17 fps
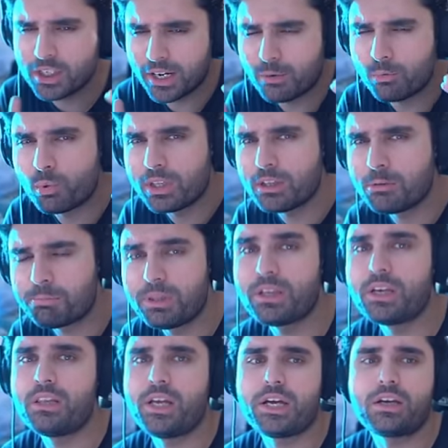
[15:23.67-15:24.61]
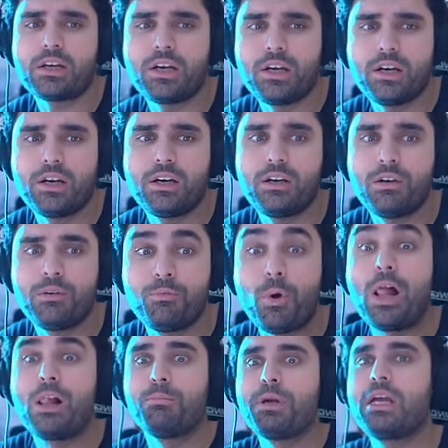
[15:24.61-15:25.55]
did I really play like a uh,
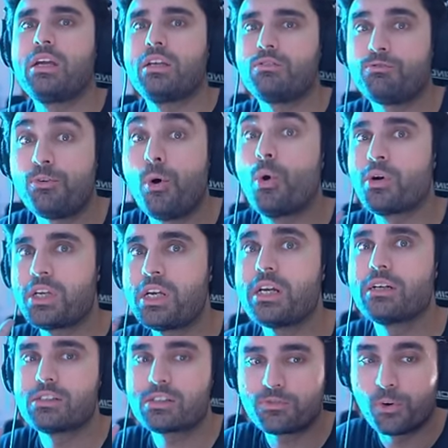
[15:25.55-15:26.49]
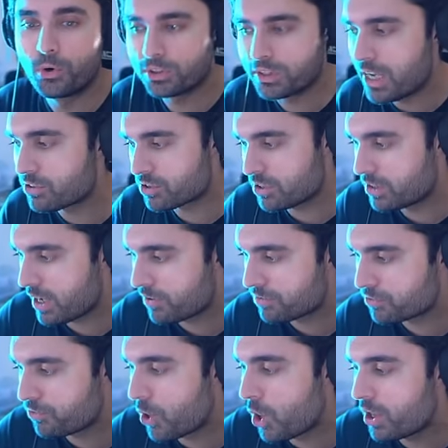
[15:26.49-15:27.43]
well-made four years, 4,000
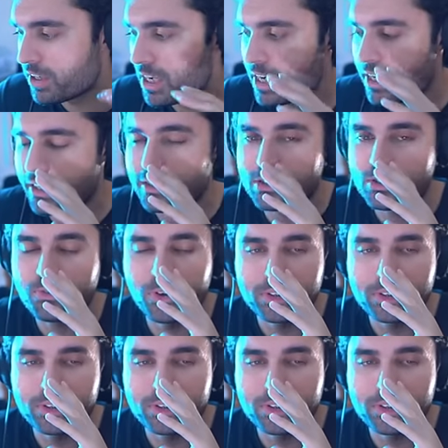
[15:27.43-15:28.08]
devs, four years,